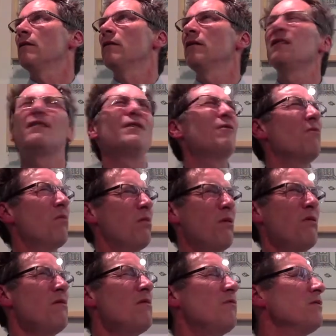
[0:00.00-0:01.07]
And you think,
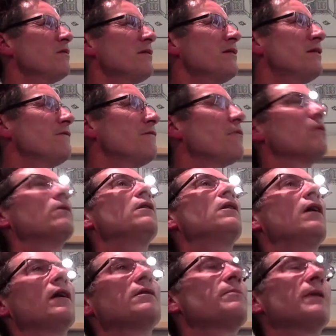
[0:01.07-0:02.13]
what's this for?
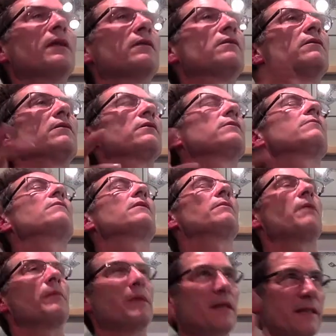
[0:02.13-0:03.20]
It's because there
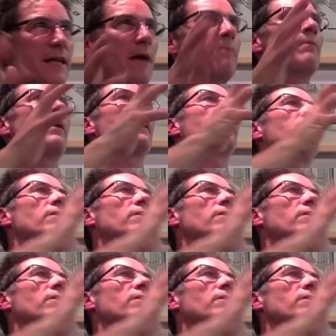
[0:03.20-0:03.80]
might be a sandbank.